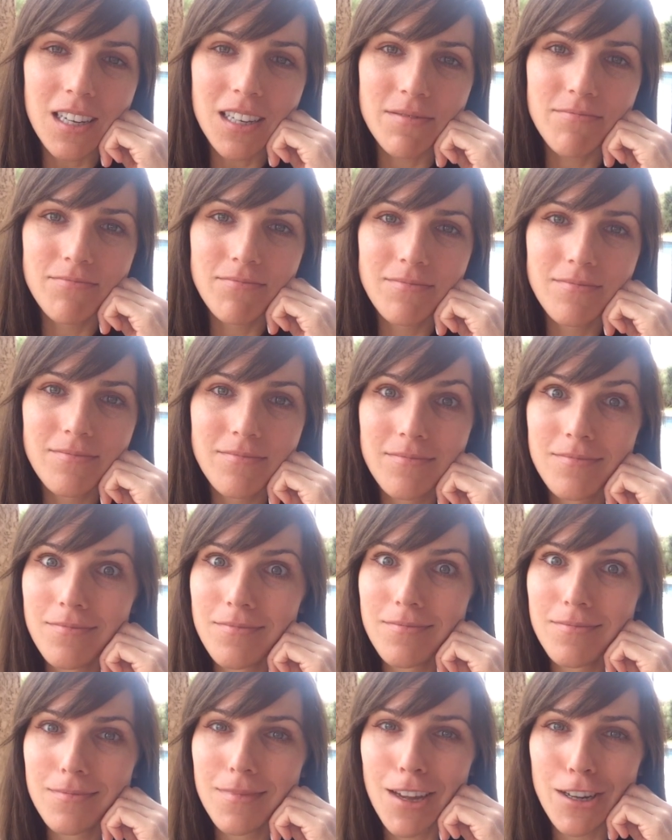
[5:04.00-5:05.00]
it.
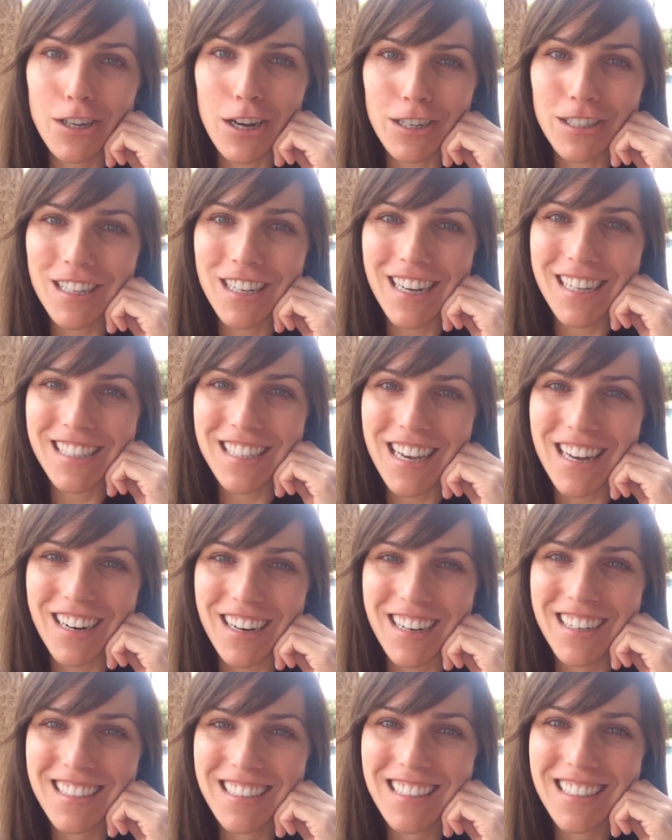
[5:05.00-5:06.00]
Talk to you guys
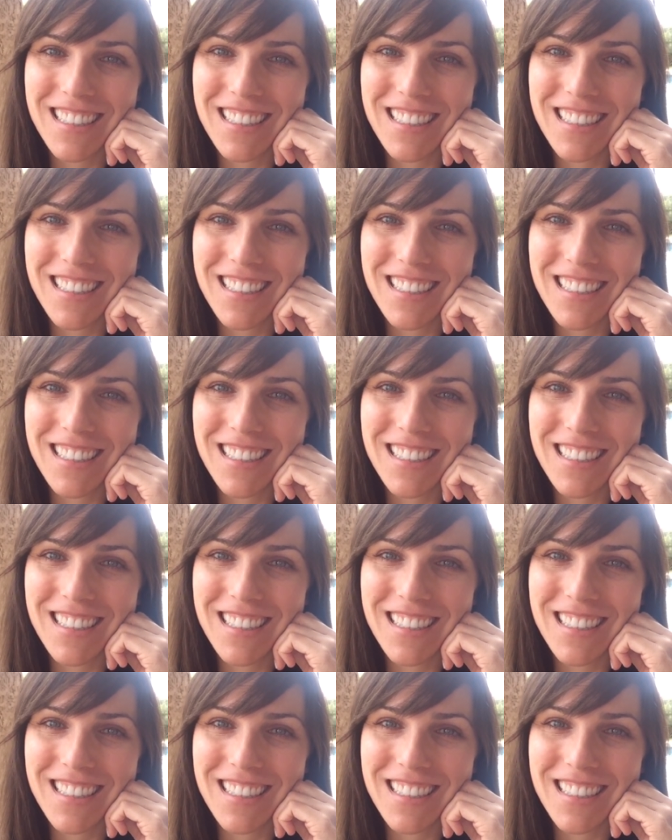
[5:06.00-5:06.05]
later.